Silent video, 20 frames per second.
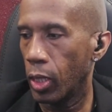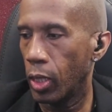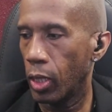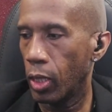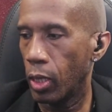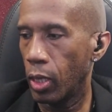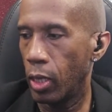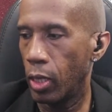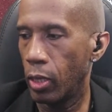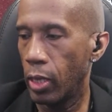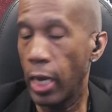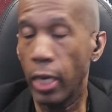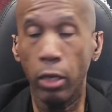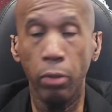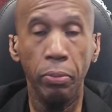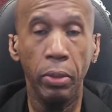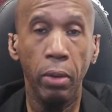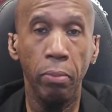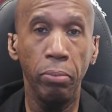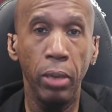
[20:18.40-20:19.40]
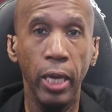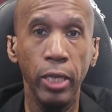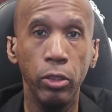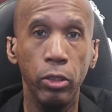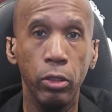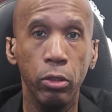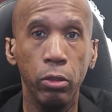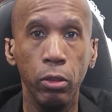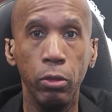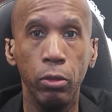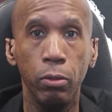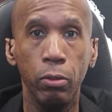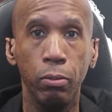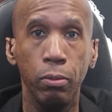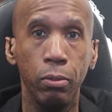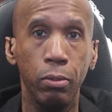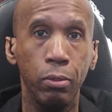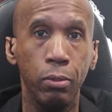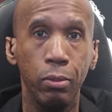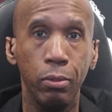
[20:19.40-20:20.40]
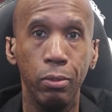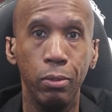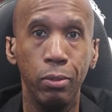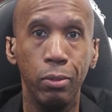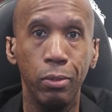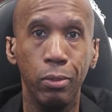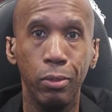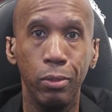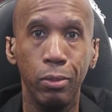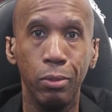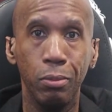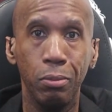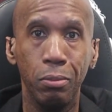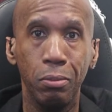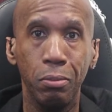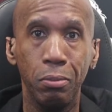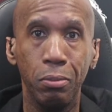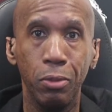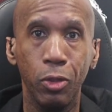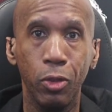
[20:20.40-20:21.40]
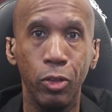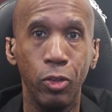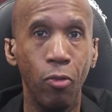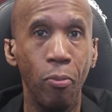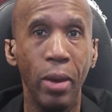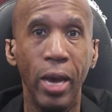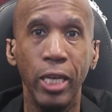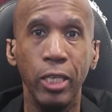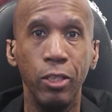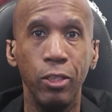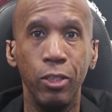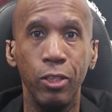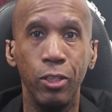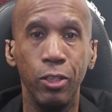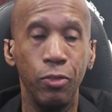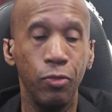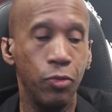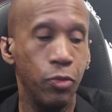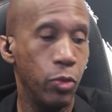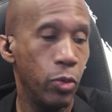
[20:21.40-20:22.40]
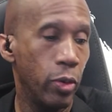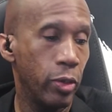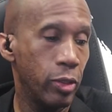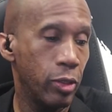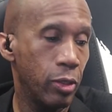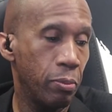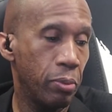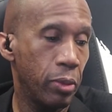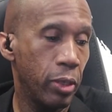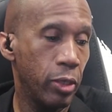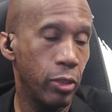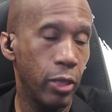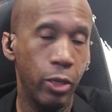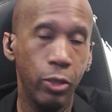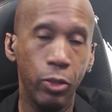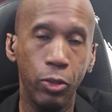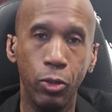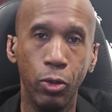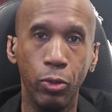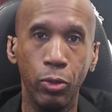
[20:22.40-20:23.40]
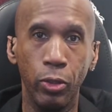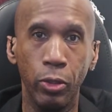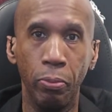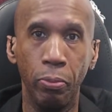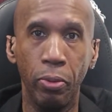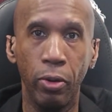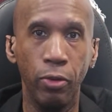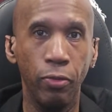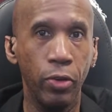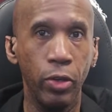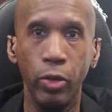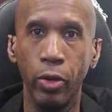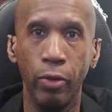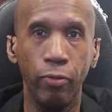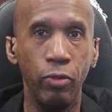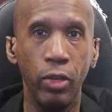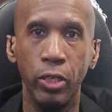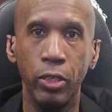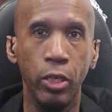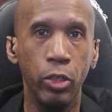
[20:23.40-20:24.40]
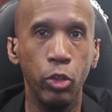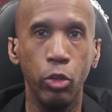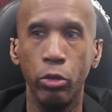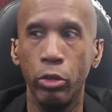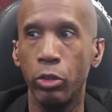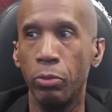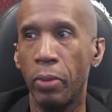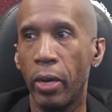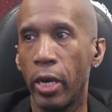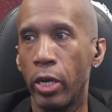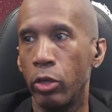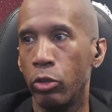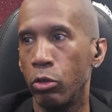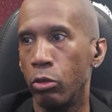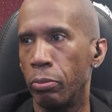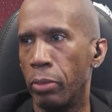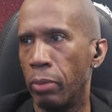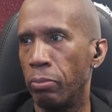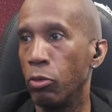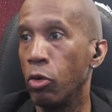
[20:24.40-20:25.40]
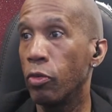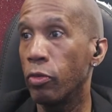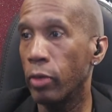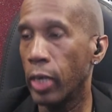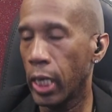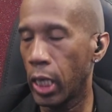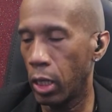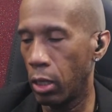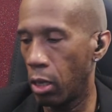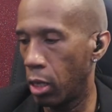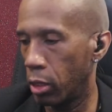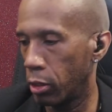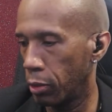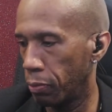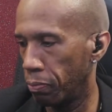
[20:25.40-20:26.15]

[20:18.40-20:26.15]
And that can be a blessing too. Because imagine if you are someplace that is totally perfect, you have nothing else to aspire to. But moving right along.